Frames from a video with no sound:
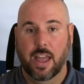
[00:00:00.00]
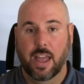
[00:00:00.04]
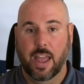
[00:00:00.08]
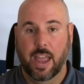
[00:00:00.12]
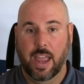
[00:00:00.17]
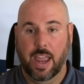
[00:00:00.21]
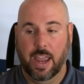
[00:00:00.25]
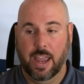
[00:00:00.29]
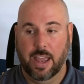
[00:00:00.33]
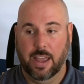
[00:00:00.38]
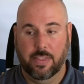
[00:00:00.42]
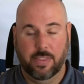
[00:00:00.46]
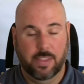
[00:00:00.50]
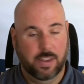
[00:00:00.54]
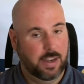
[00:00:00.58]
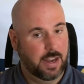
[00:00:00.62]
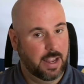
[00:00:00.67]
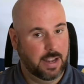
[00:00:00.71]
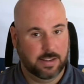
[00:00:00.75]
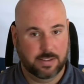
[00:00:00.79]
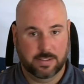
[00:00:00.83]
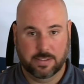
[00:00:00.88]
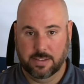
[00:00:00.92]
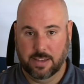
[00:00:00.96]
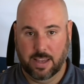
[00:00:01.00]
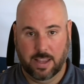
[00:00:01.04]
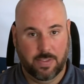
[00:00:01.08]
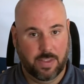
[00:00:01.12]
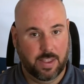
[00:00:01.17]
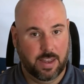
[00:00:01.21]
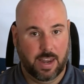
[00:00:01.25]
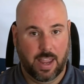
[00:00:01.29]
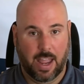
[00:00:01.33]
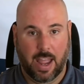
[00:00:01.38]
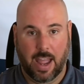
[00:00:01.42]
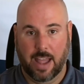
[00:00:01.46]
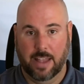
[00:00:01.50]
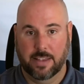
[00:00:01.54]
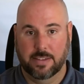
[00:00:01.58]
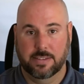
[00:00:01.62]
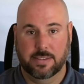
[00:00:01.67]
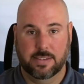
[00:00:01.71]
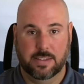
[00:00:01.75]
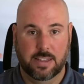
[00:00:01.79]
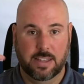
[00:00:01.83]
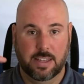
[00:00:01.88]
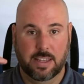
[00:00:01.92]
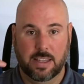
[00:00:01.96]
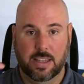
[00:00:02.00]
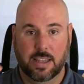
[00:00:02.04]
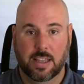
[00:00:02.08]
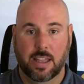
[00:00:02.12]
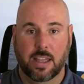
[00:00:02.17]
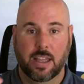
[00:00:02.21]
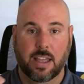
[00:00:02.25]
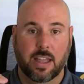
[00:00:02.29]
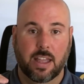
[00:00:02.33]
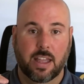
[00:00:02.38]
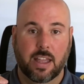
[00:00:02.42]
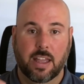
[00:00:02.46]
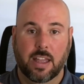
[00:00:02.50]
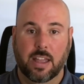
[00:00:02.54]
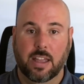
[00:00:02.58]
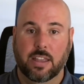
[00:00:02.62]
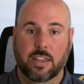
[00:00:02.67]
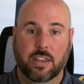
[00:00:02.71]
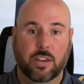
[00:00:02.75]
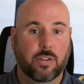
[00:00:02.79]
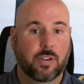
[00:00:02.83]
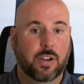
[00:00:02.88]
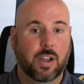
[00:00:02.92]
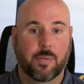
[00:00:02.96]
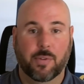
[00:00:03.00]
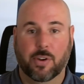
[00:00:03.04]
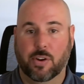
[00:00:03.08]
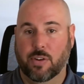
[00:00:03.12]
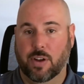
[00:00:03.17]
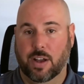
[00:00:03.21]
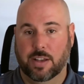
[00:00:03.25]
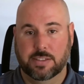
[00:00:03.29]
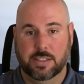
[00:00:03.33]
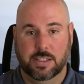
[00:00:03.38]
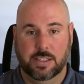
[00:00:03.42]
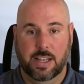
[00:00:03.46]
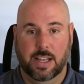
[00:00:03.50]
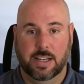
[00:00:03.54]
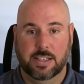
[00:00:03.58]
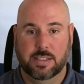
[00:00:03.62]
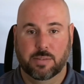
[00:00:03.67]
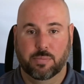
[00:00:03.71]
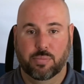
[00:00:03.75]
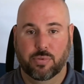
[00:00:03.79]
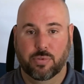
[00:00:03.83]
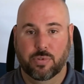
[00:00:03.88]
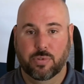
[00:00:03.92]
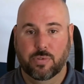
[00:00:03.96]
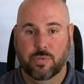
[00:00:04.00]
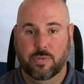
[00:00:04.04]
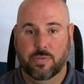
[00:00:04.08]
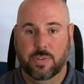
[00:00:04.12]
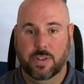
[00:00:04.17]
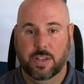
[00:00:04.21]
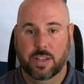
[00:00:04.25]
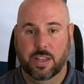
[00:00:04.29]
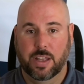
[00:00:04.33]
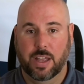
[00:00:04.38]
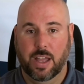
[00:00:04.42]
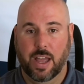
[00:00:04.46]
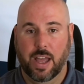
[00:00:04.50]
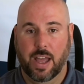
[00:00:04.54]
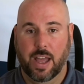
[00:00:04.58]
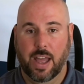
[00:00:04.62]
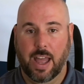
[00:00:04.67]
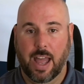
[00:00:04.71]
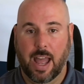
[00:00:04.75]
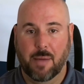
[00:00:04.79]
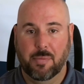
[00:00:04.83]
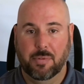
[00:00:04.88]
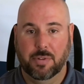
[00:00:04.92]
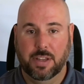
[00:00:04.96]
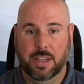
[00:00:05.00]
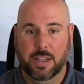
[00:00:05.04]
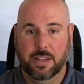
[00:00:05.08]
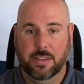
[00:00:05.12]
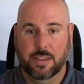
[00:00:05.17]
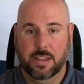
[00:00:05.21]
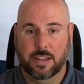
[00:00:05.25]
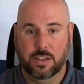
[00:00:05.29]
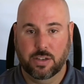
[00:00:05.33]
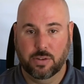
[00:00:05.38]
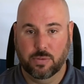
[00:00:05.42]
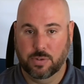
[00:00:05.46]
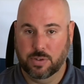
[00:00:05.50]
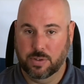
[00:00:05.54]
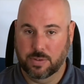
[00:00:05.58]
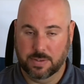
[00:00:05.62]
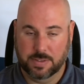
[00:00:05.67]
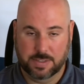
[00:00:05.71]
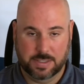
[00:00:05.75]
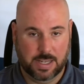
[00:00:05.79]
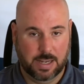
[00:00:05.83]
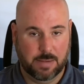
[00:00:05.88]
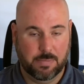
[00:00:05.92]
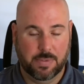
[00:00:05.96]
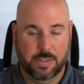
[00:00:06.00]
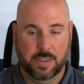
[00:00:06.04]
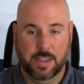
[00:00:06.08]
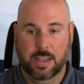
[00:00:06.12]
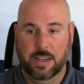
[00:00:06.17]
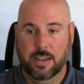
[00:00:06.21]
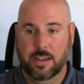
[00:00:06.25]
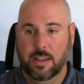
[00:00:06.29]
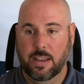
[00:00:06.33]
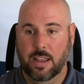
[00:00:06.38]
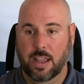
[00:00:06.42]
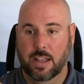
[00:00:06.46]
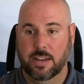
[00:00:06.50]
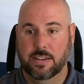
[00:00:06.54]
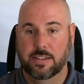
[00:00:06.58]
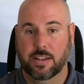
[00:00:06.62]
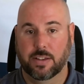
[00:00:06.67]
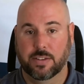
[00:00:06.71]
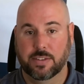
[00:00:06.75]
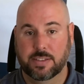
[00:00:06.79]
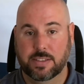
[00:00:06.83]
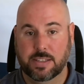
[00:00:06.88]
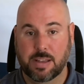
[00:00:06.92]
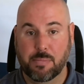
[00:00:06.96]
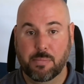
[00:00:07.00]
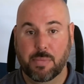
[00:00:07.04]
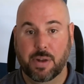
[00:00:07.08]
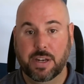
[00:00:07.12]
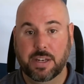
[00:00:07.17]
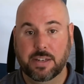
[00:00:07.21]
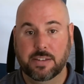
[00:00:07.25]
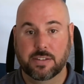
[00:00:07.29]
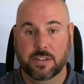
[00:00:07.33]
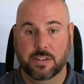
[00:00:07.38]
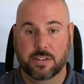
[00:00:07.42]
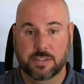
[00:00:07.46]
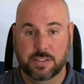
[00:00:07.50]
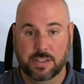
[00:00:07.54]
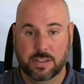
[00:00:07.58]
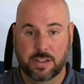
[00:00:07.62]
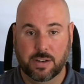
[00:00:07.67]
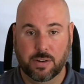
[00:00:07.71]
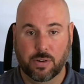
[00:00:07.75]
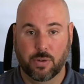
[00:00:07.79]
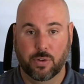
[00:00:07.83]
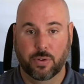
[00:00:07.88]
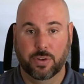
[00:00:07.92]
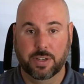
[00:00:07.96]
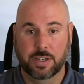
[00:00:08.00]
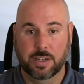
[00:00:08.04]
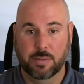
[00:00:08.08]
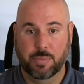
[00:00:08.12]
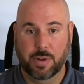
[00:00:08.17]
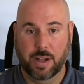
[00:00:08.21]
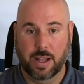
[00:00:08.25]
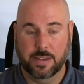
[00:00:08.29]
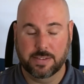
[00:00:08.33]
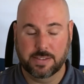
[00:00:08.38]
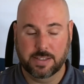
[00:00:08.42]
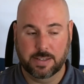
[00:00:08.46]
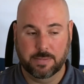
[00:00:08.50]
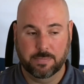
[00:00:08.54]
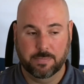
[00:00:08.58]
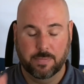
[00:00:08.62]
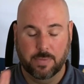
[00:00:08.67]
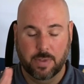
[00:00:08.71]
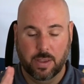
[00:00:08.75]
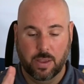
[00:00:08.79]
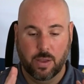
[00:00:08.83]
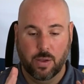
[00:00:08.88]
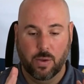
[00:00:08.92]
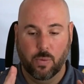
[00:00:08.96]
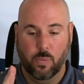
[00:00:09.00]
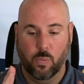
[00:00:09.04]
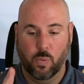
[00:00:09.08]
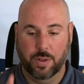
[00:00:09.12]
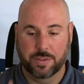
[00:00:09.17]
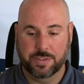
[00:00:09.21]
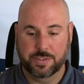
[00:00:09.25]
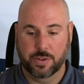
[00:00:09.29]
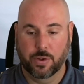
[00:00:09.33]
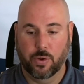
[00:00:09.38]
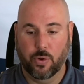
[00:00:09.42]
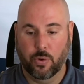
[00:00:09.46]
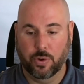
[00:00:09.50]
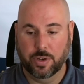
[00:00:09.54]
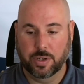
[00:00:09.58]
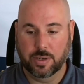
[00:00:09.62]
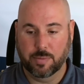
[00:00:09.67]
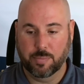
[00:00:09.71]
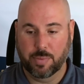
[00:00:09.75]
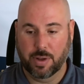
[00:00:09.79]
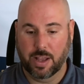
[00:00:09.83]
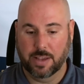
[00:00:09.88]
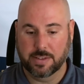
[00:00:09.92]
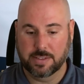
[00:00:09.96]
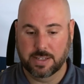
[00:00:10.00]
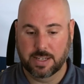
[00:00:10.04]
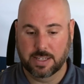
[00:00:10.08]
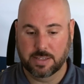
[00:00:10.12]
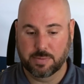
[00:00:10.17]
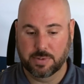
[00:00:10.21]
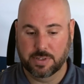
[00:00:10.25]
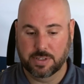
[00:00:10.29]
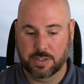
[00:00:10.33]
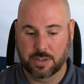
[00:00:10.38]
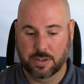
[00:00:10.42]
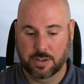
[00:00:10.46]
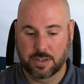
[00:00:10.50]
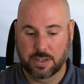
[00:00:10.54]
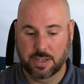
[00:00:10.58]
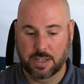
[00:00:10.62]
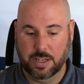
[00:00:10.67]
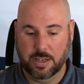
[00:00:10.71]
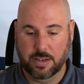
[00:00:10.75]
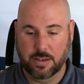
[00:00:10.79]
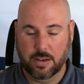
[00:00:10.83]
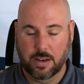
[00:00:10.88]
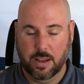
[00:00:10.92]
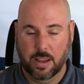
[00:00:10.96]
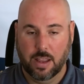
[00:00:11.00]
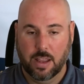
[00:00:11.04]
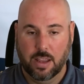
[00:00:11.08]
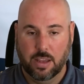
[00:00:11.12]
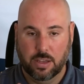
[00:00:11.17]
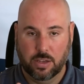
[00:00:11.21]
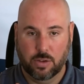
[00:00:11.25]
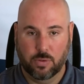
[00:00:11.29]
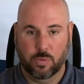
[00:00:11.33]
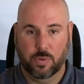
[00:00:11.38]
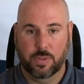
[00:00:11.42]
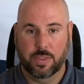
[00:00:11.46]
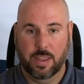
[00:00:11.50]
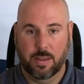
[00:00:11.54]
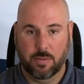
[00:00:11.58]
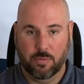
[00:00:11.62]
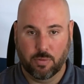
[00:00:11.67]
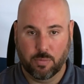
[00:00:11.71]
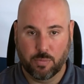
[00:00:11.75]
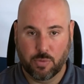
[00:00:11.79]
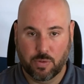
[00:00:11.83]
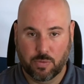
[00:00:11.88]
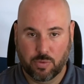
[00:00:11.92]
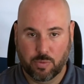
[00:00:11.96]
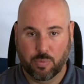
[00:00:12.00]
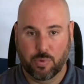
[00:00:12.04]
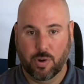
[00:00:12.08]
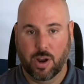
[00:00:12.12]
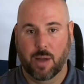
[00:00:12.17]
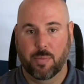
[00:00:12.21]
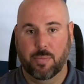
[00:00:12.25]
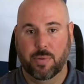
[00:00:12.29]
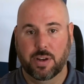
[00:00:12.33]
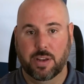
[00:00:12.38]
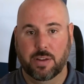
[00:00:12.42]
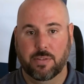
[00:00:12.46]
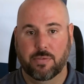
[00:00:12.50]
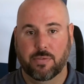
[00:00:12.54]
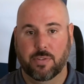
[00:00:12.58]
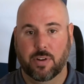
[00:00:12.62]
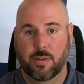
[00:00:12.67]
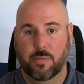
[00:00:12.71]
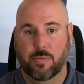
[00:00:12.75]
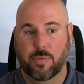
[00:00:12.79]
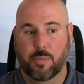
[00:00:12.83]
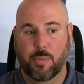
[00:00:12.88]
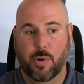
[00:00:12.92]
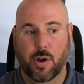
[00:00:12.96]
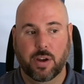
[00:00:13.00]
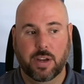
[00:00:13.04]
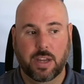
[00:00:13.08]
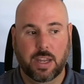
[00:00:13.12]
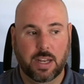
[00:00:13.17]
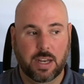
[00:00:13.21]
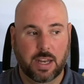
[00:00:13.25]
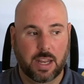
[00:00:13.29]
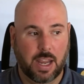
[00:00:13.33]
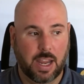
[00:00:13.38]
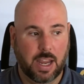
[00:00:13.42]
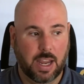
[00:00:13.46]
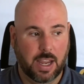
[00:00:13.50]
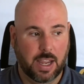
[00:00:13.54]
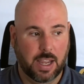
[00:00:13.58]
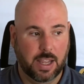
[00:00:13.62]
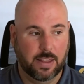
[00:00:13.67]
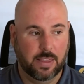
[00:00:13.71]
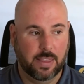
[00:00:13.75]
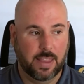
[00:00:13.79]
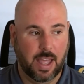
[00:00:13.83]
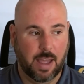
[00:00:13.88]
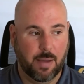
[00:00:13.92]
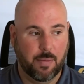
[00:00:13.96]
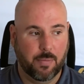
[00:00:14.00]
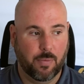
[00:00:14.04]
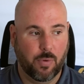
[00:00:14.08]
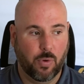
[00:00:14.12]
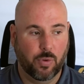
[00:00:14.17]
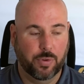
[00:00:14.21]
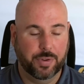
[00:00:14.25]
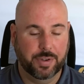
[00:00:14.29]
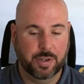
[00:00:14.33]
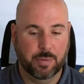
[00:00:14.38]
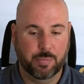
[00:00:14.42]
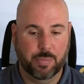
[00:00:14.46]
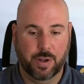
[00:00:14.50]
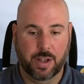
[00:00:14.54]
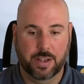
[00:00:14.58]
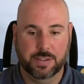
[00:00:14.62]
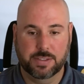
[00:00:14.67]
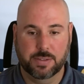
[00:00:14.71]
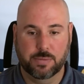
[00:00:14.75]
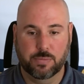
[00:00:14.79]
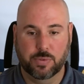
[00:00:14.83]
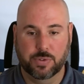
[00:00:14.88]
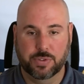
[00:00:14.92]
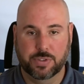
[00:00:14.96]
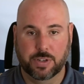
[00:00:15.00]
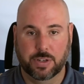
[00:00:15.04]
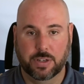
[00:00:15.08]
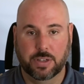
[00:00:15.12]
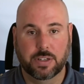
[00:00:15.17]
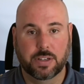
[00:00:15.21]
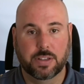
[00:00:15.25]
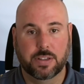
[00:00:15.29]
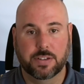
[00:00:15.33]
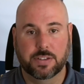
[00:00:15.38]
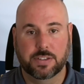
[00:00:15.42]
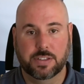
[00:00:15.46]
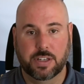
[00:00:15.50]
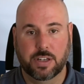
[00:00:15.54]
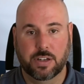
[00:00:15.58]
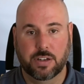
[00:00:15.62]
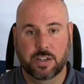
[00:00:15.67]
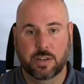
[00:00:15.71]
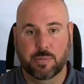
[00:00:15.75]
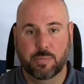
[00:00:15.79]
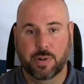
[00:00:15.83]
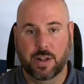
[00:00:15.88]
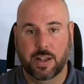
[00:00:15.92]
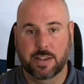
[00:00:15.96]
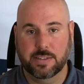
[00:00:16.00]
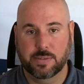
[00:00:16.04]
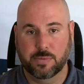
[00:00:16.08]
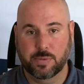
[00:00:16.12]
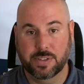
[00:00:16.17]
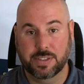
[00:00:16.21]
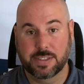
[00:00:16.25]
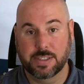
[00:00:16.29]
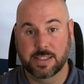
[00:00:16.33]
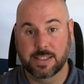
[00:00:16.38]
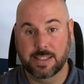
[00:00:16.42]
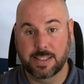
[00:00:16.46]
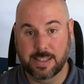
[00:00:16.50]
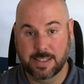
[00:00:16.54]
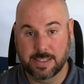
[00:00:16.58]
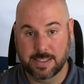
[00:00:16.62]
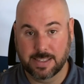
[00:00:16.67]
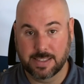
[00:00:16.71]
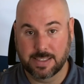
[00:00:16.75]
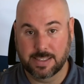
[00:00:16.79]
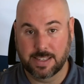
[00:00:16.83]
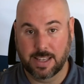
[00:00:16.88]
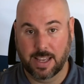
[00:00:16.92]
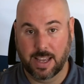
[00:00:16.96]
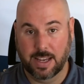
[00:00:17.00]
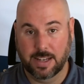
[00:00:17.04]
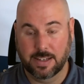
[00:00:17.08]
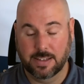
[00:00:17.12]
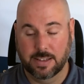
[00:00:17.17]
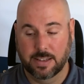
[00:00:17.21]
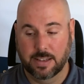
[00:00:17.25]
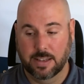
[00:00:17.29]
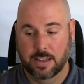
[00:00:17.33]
and then as you come across the next approved applicant, then you would do the same thing until somebody turns in their holding deposit. Once the holding deposit has been turned in, you would then remove the property from the market, and that holding deposit will turn into their security deposit once the lease is signed.